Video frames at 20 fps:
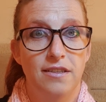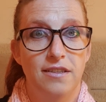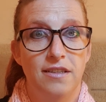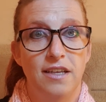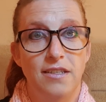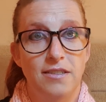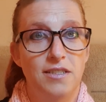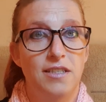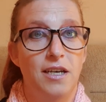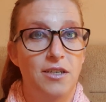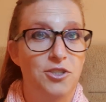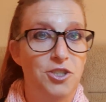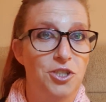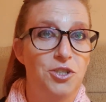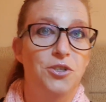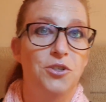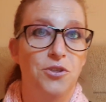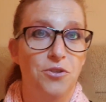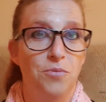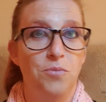That's how she
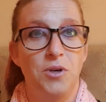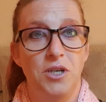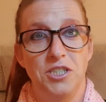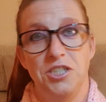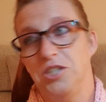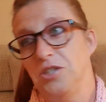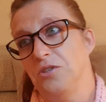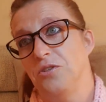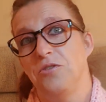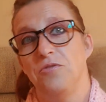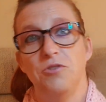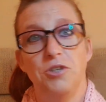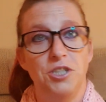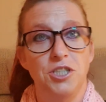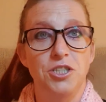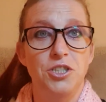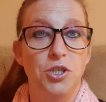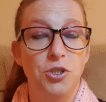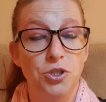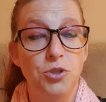done the
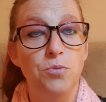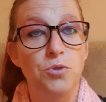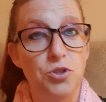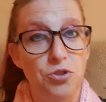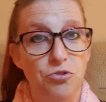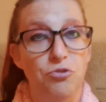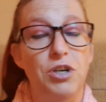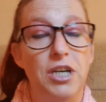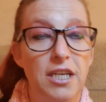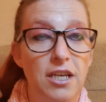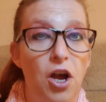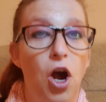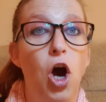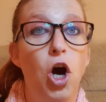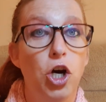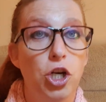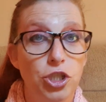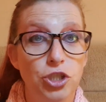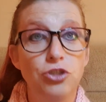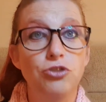running. So she was
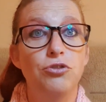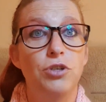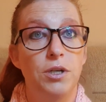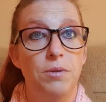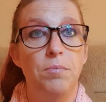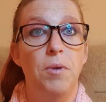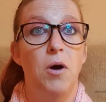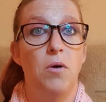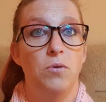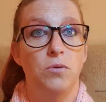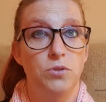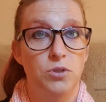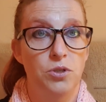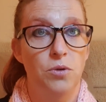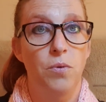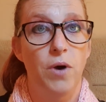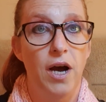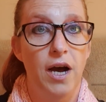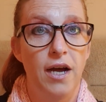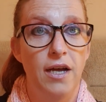300 miles
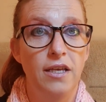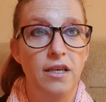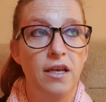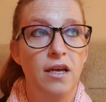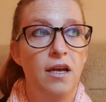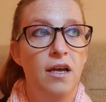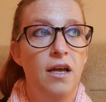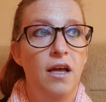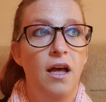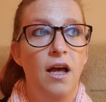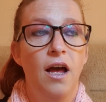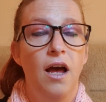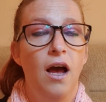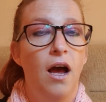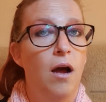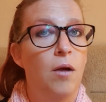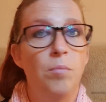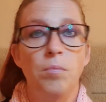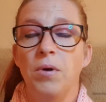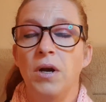away,
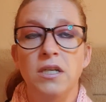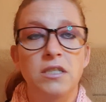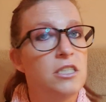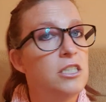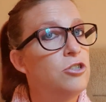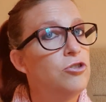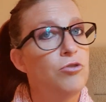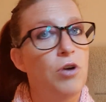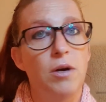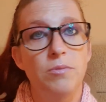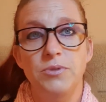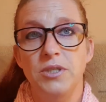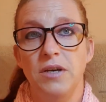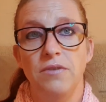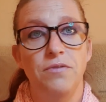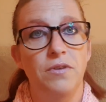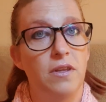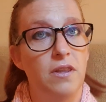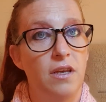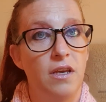and Brandy dropped
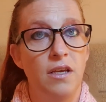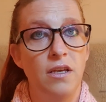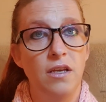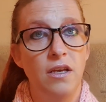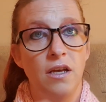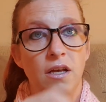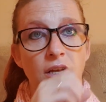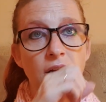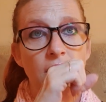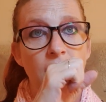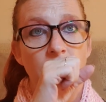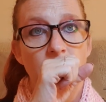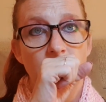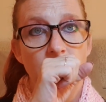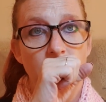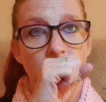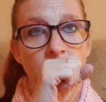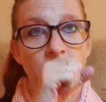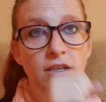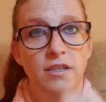everything.
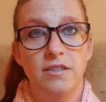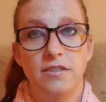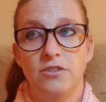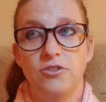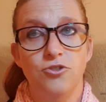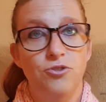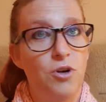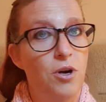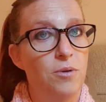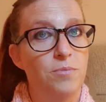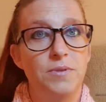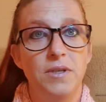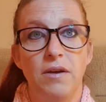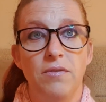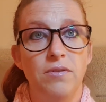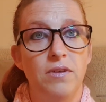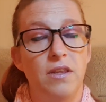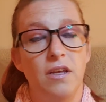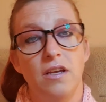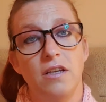Dropped
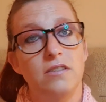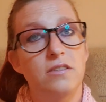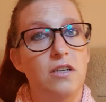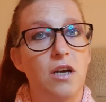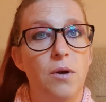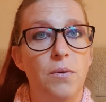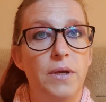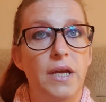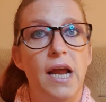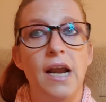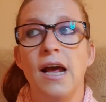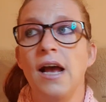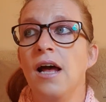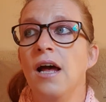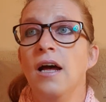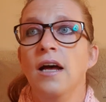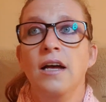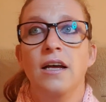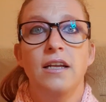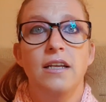everything to go and get her.
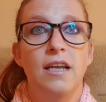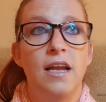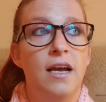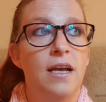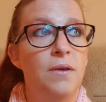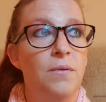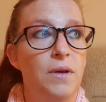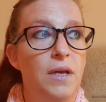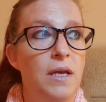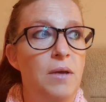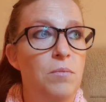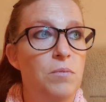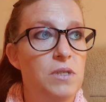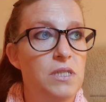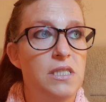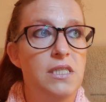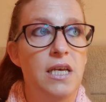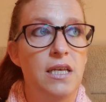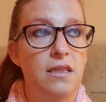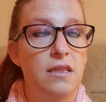Now, it
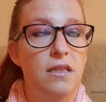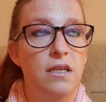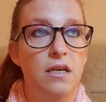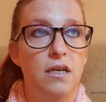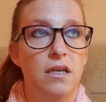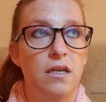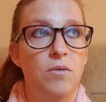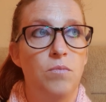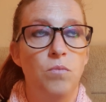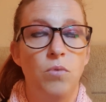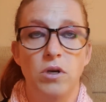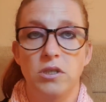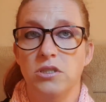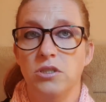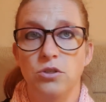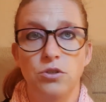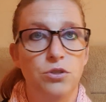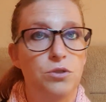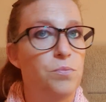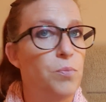was said that it
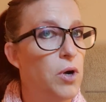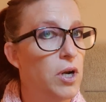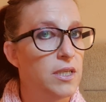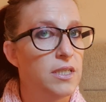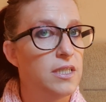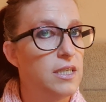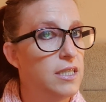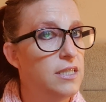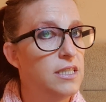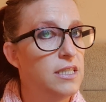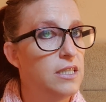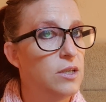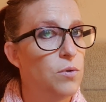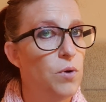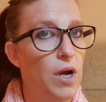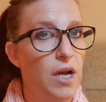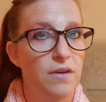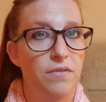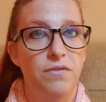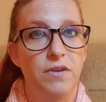wasn't because Brandy
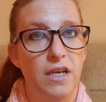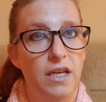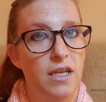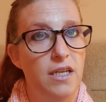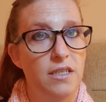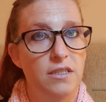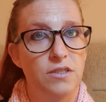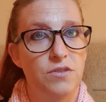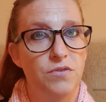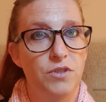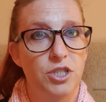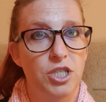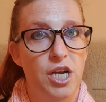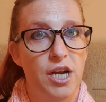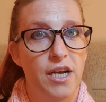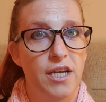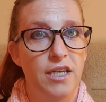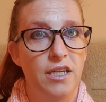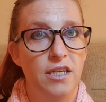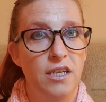still had feelings for
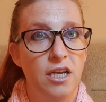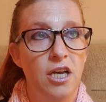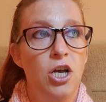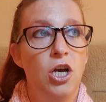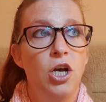Jade.